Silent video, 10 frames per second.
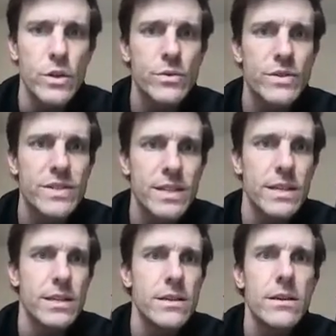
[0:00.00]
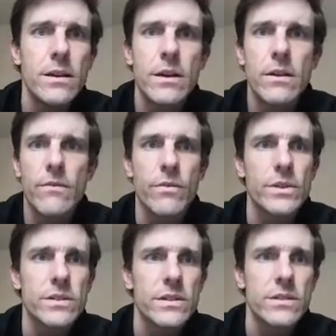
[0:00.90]
see, for
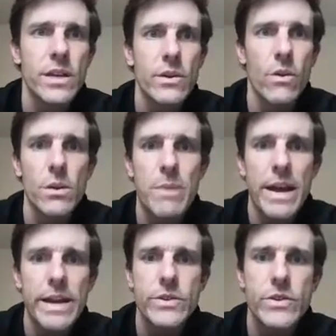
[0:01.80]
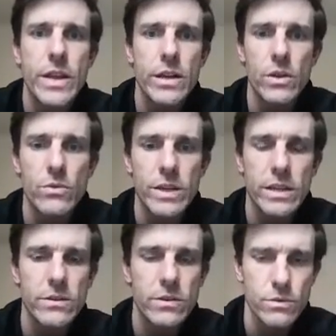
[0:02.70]
instance, here on the page that you
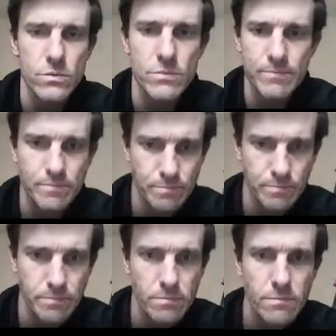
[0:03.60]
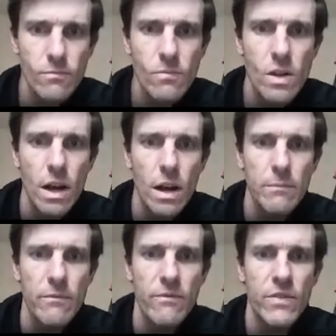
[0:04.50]
need to
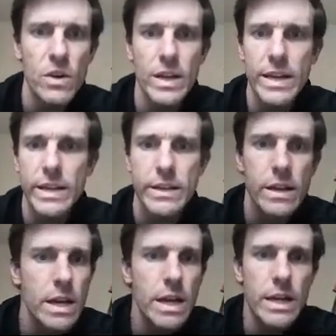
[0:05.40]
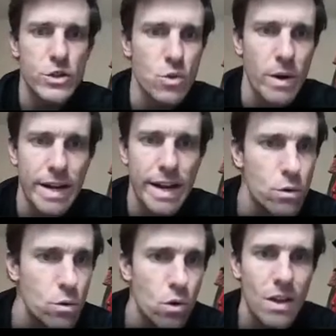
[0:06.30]
fill in and join a
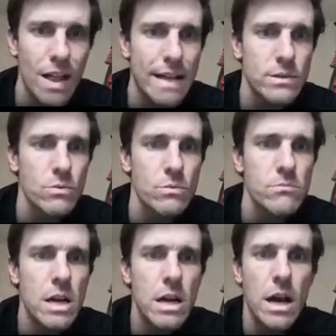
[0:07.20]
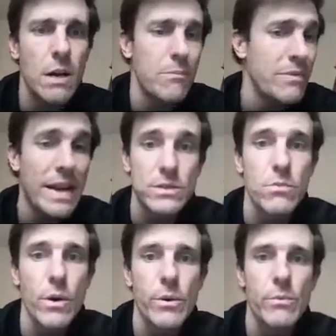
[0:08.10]
Google Classroom, that's
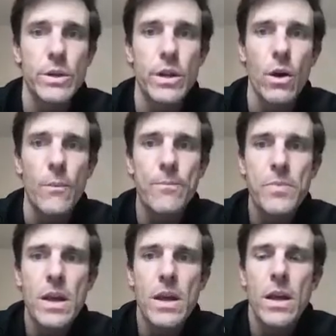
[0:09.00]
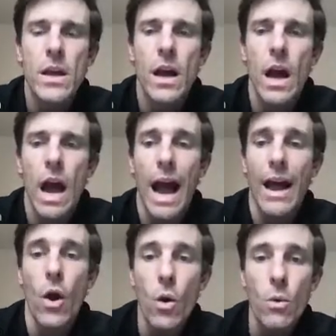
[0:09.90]
where we would go. I
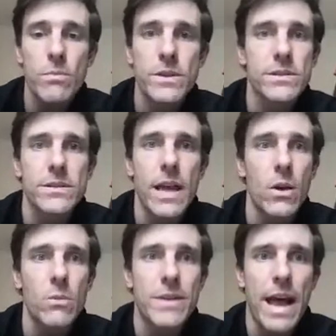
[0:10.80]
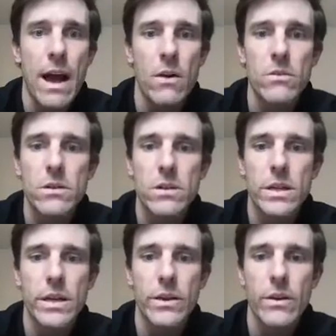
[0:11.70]
hope this has helped out
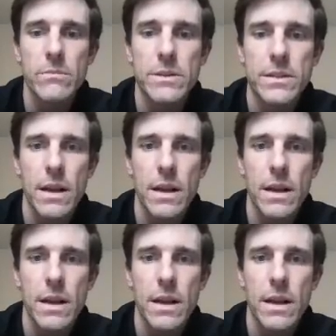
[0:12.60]
here. I'm going to stop